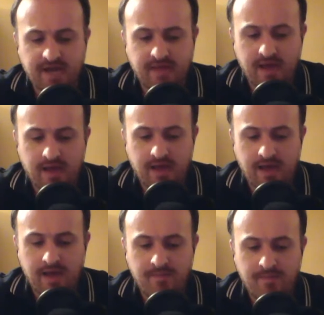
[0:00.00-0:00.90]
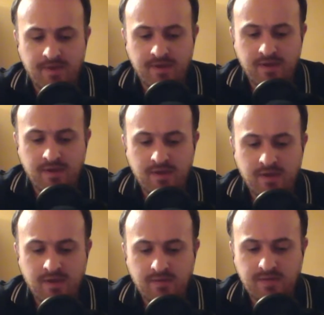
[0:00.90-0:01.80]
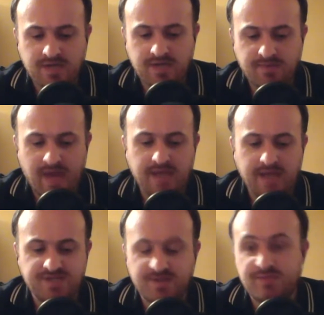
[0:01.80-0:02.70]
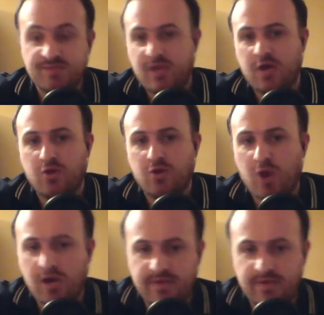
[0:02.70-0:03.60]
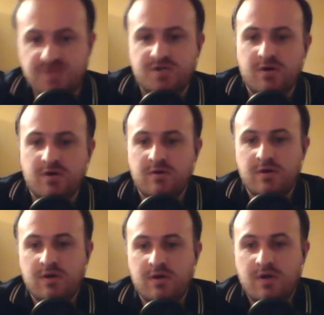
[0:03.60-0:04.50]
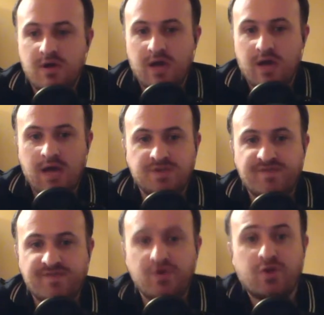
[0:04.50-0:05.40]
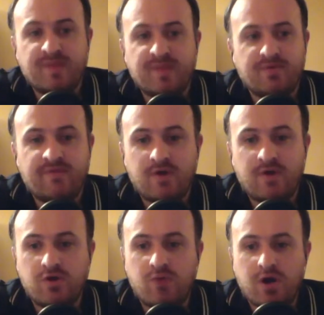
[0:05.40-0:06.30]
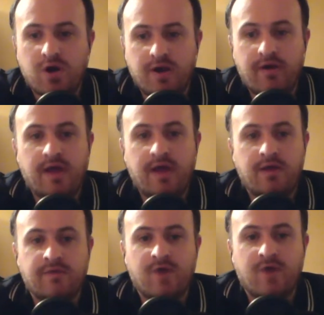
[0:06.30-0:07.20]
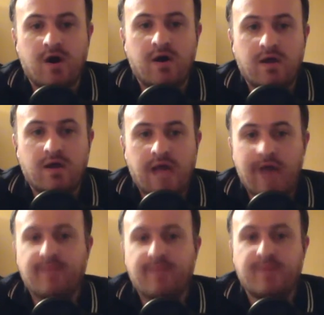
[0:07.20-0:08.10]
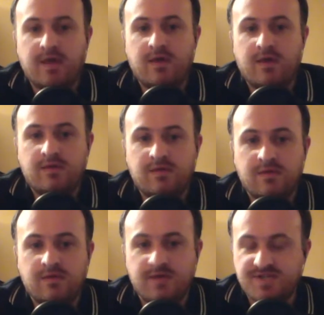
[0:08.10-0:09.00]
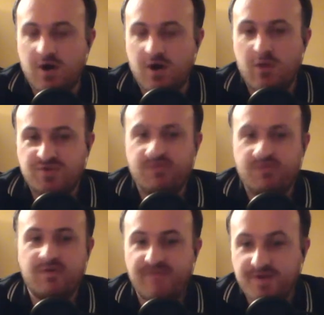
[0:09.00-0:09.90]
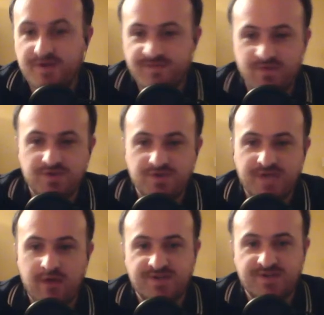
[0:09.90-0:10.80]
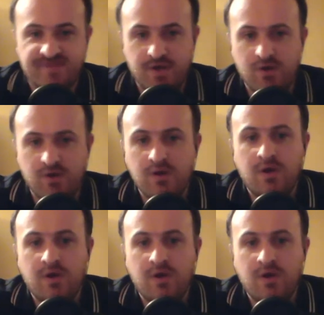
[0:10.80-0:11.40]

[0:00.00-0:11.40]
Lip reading: that. Yeah, Penny's done some pretty good work on this, you know, and there's a few good people that have done good work on it, right? You've got Callie P. You know, he's got almost 200,000 views now in his video